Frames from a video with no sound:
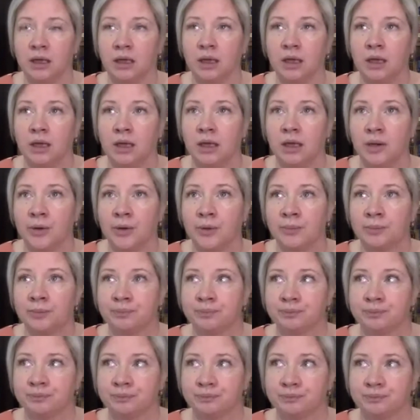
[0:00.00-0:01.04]

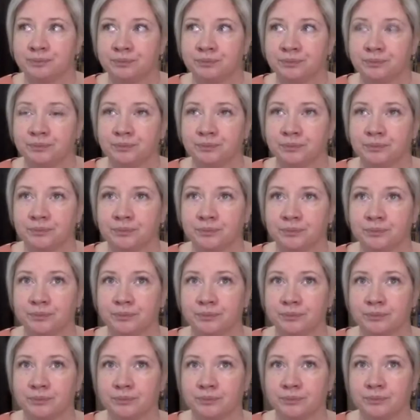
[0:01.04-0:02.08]

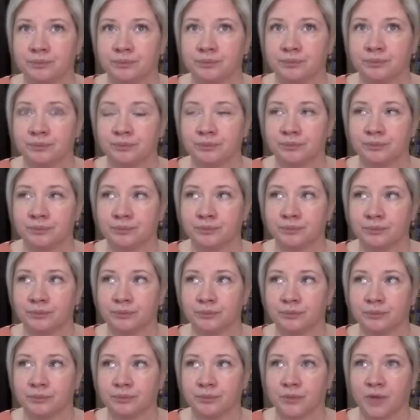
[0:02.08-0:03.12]

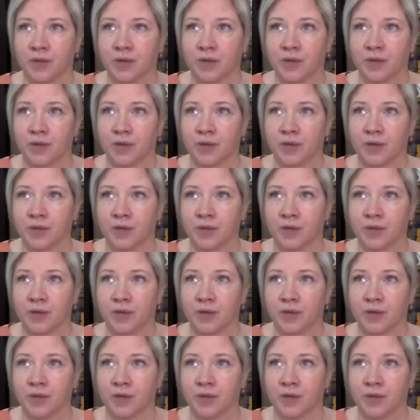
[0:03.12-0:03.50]
(silence)